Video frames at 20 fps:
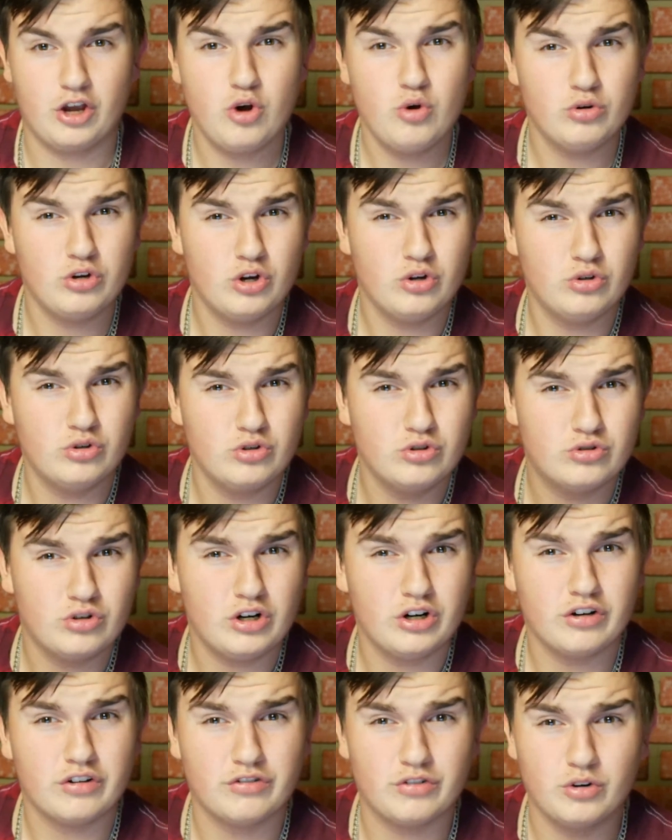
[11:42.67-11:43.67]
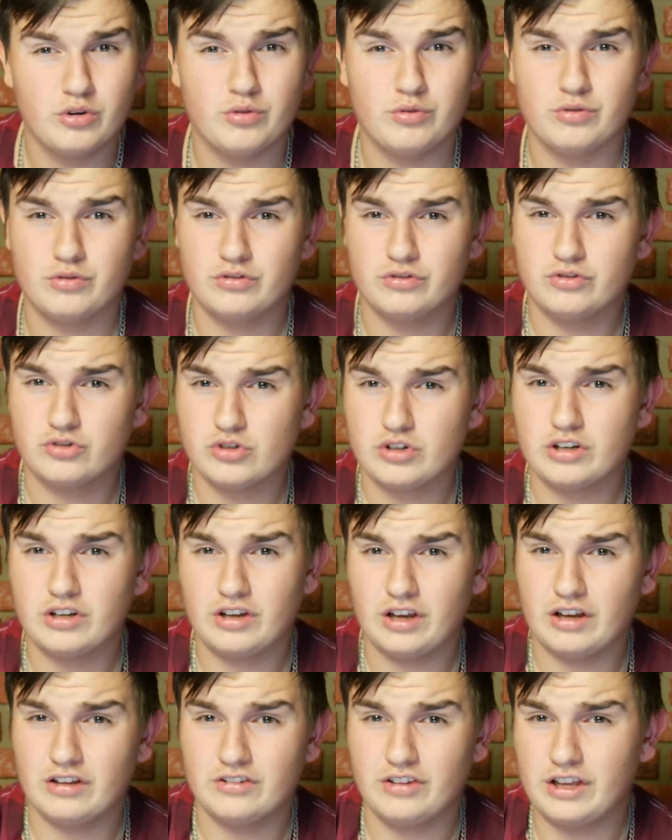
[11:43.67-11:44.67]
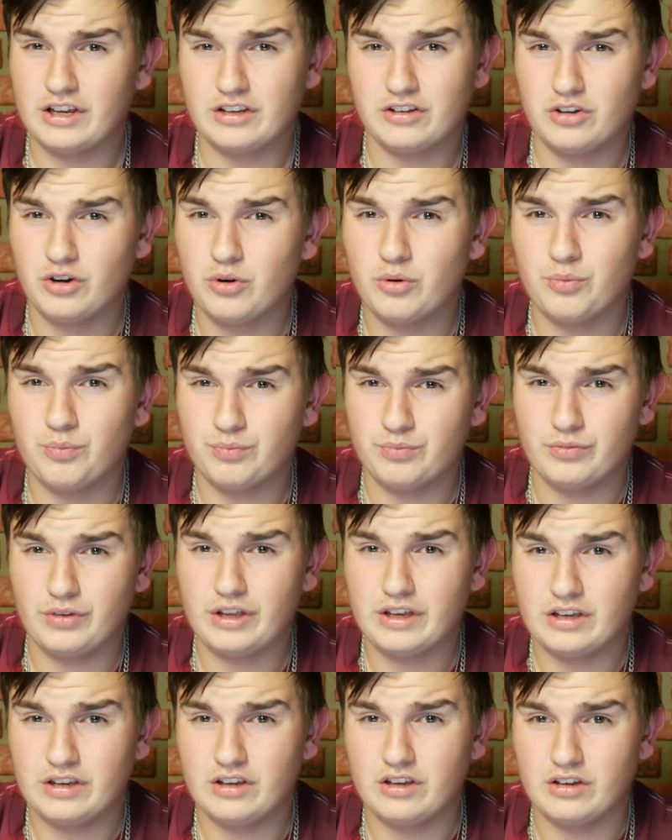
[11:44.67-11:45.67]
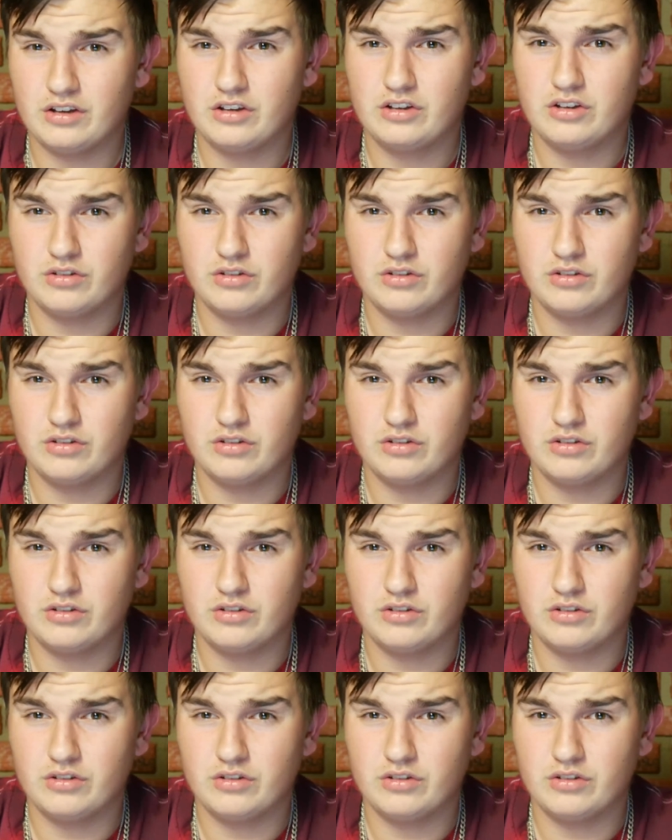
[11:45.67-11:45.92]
oh, don't do drugs, don't drink, like don't like